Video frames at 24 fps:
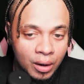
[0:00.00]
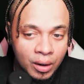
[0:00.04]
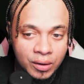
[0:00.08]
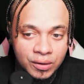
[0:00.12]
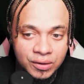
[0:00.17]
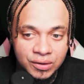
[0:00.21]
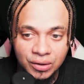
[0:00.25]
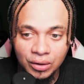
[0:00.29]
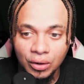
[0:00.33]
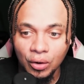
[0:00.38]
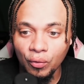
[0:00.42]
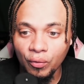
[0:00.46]

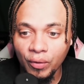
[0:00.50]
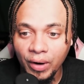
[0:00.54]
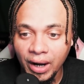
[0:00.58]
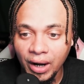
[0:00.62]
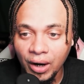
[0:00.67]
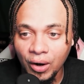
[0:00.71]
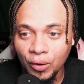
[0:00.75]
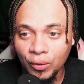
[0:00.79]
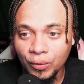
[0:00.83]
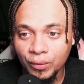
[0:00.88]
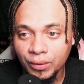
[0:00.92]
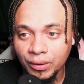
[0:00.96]
stuck
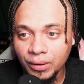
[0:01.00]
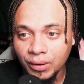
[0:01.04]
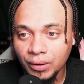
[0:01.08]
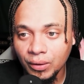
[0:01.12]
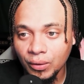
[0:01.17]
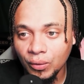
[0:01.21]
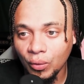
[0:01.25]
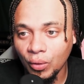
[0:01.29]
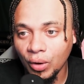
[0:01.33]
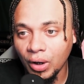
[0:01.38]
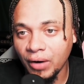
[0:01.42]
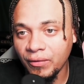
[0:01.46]
around
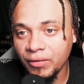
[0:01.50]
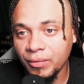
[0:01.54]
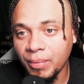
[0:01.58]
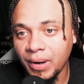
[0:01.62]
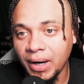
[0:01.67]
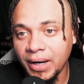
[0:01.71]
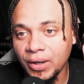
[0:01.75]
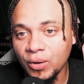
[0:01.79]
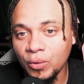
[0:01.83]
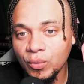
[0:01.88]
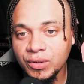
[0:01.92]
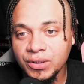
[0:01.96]
or
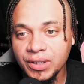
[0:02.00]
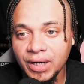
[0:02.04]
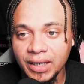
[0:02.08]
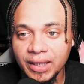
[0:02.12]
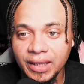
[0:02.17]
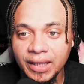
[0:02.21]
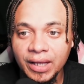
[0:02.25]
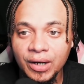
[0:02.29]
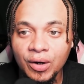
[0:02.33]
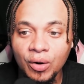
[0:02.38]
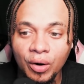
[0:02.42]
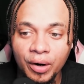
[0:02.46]
everybody who
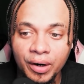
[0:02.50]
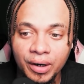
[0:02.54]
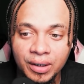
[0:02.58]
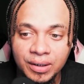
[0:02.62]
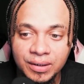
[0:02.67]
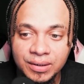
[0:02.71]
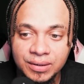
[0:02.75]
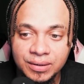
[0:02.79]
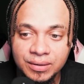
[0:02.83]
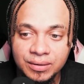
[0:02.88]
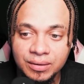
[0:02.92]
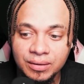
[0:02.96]
checked in on
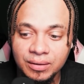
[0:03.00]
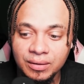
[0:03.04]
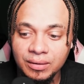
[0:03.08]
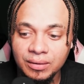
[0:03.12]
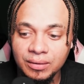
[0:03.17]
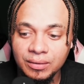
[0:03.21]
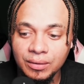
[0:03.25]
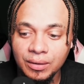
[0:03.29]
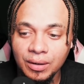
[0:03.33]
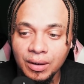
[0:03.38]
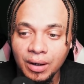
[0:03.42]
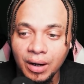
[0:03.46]
us.
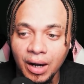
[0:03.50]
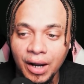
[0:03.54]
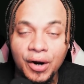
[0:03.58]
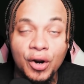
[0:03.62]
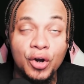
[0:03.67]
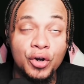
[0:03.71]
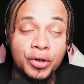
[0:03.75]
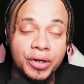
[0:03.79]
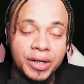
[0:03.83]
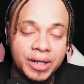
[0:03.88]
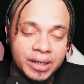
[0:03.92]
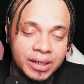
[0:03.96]
I know
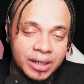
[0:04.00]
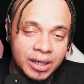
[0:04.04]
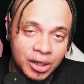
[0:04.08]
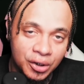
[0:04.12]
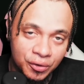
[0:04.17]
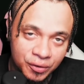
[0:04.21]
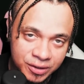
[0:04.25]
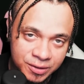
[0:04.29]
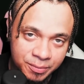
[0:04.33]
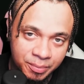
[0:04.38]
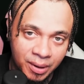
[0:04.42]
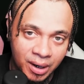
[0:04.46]
you didn't get a
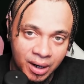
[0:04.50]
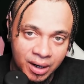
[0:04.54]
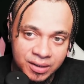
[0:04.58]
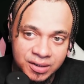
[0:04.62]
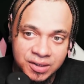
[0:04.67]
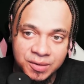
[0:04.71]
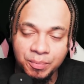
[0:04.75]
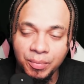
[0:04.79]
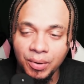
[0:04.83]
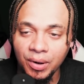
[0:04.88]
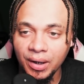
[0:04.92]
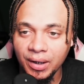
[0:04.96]

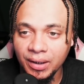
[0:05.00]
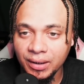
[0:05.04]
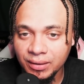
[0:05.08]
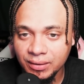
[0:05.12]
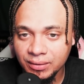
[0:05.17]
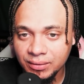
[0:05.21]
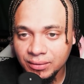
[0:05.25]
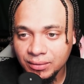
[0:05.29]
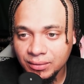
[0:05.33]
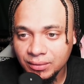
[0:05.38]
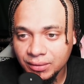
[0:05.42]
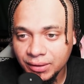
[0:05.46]
response, but
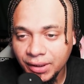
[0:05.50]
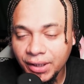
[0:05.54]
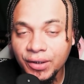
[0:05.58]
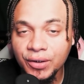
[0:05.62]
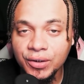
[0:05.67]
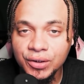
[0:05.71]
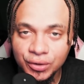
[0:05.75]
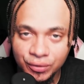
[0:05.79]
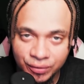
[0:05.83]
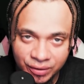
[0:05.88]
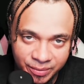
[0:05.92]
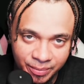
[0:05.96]

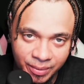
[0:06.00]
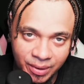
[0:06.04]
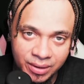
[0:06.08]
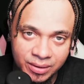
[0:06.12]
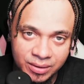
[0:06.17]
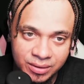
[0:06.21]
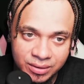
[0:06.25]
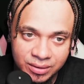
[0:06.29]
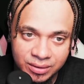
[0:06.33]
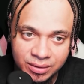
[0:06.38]
here's your response.